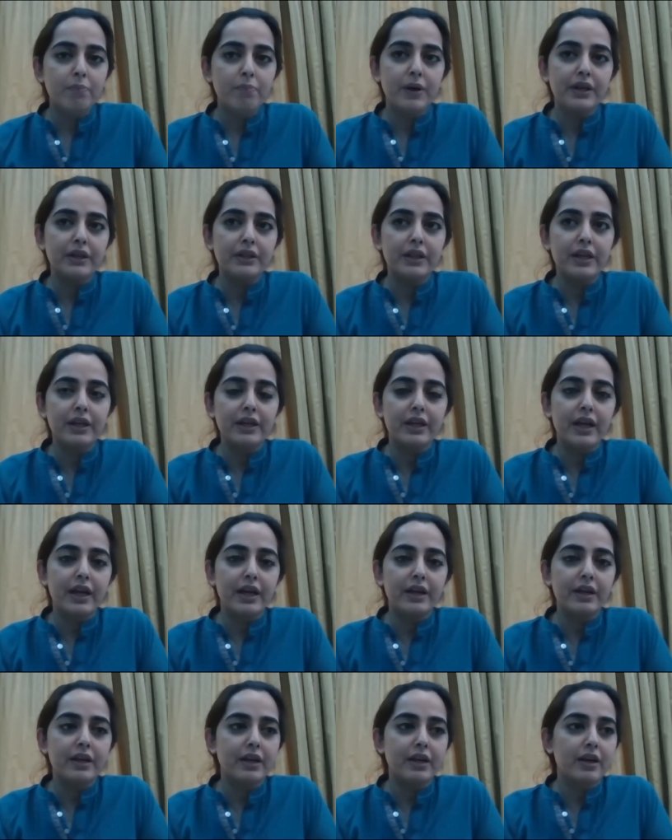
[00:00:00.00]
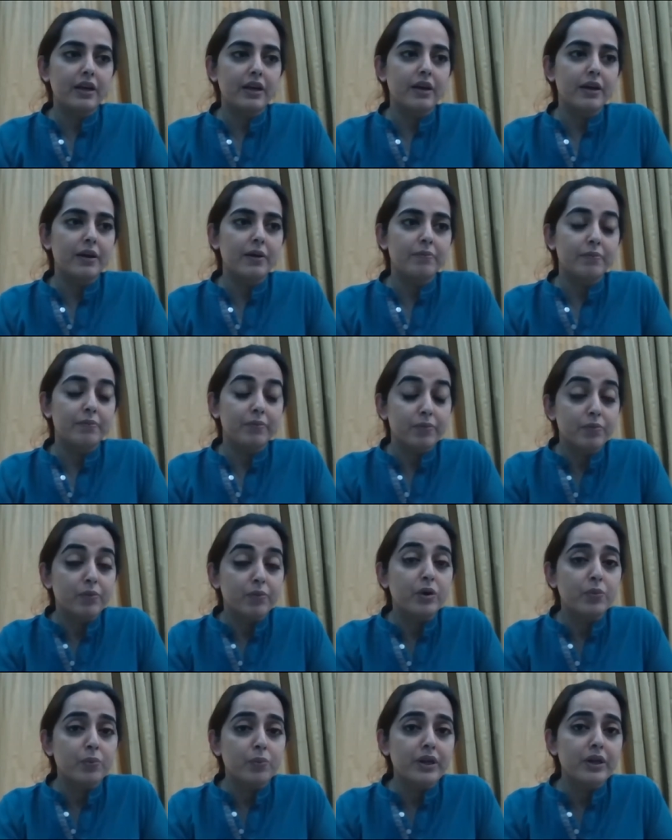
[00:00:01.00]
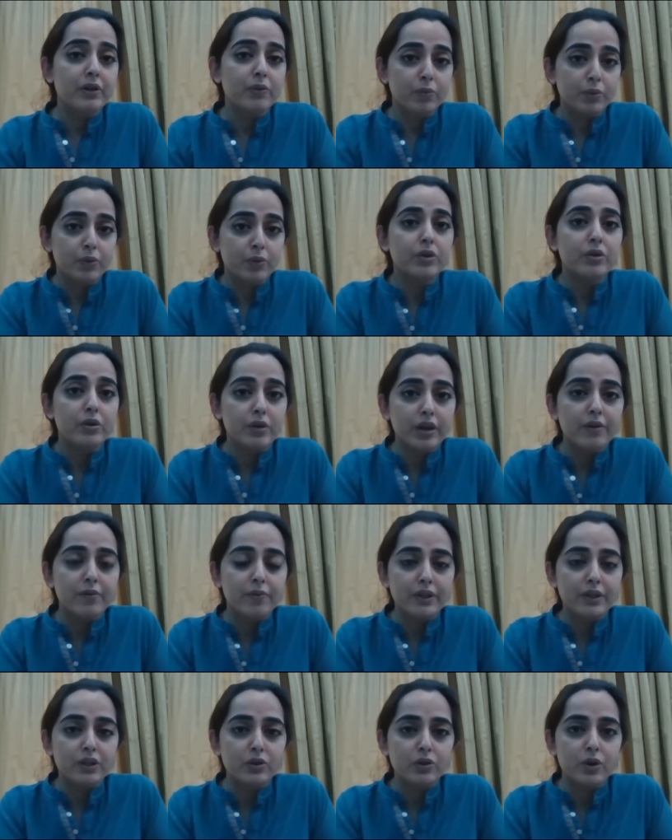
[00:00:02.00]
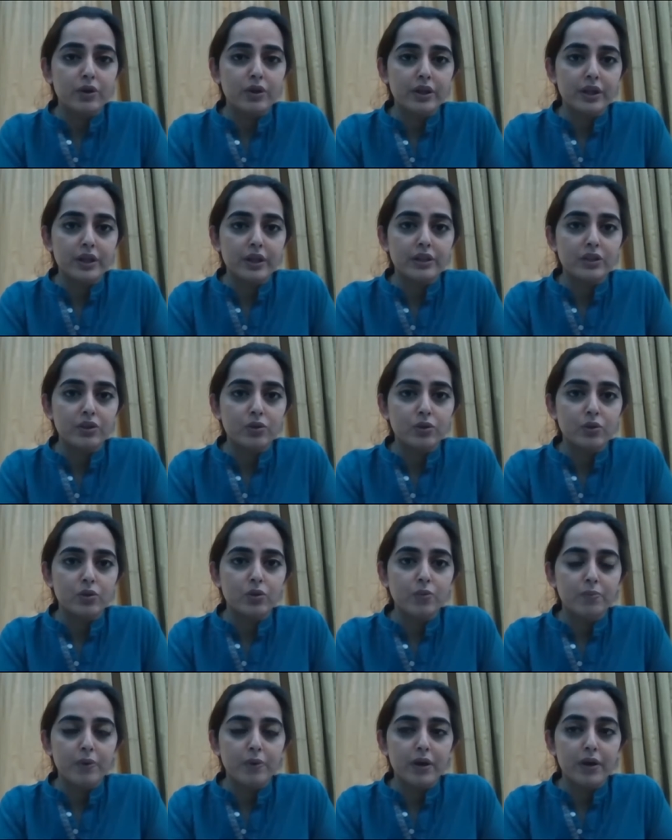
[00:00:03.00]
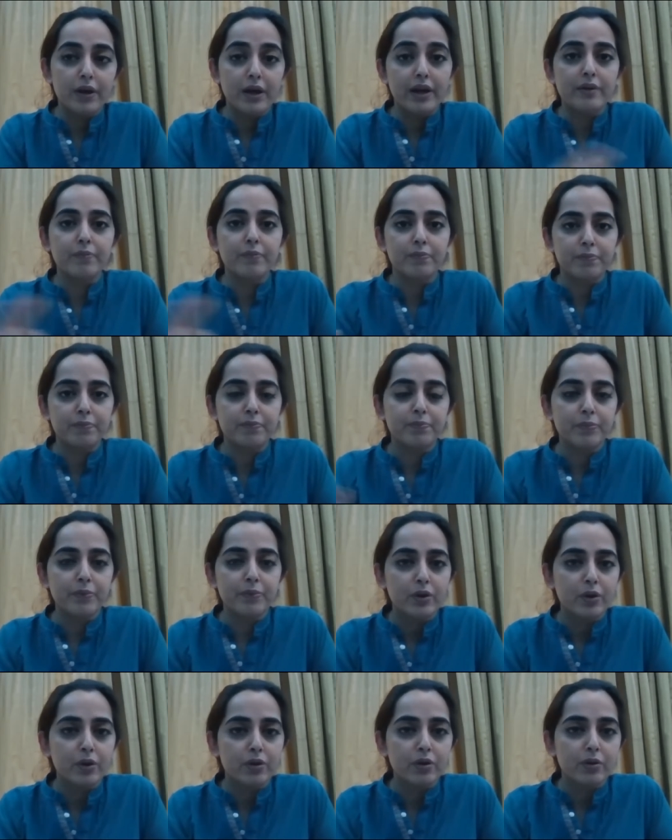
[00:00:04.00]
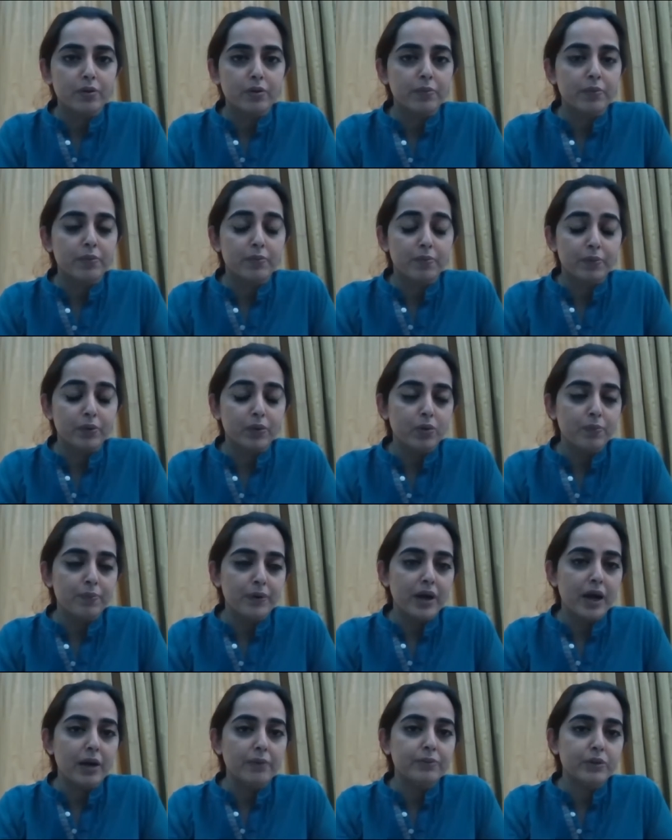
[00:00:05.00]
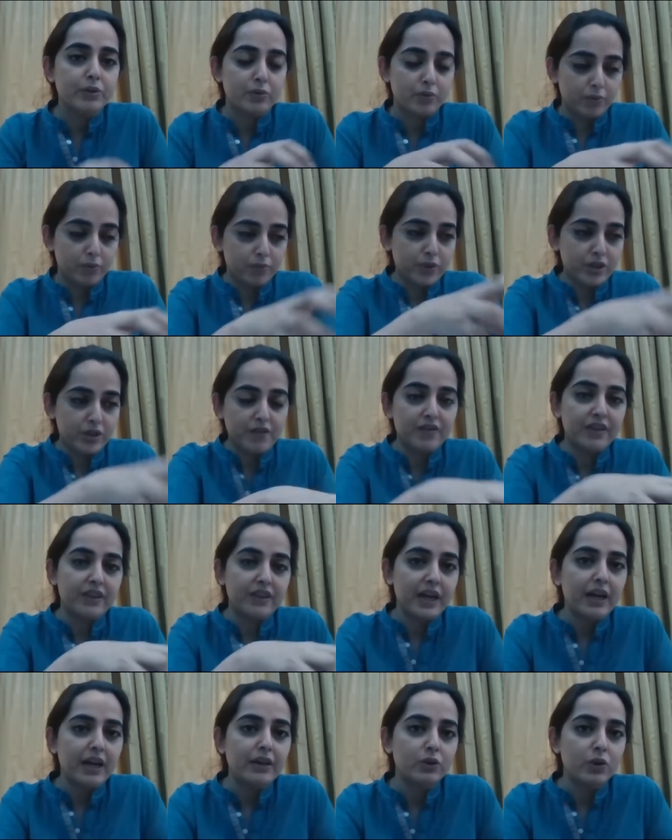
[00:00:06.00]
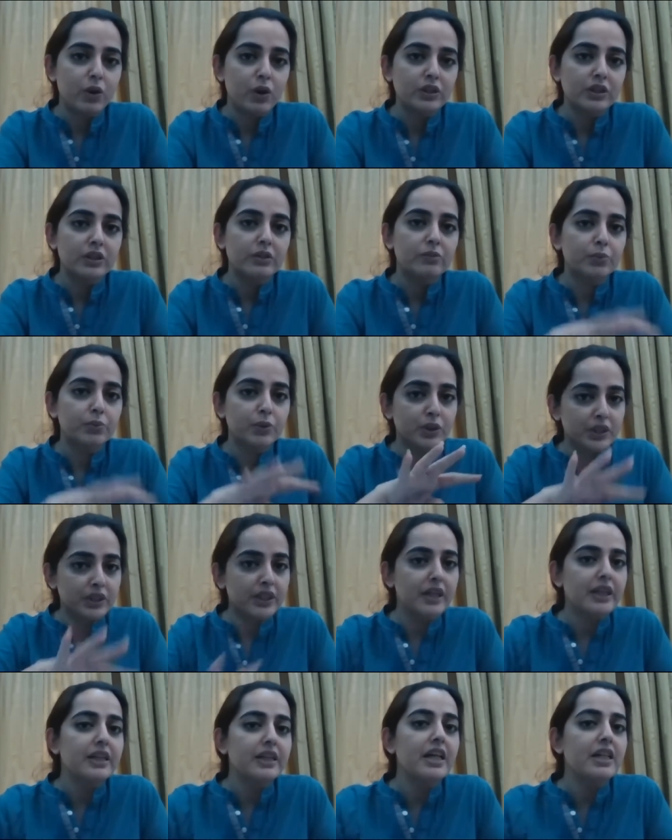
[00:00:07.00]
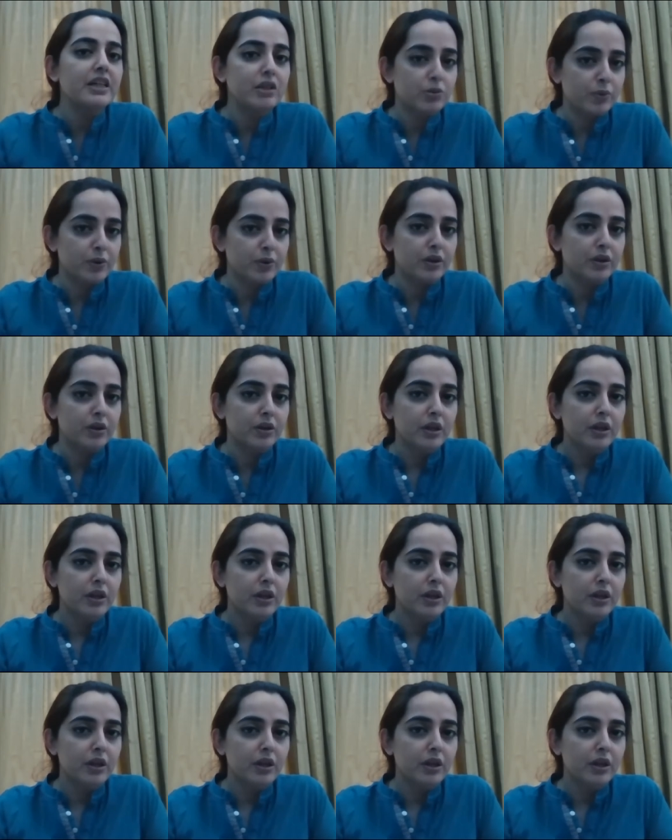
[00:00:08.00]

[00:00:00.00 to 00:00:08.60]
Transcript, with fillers: But then again, um, what we would invest on is you know uh, and we uh, you know perhaps saving that cost and putting that elsewhere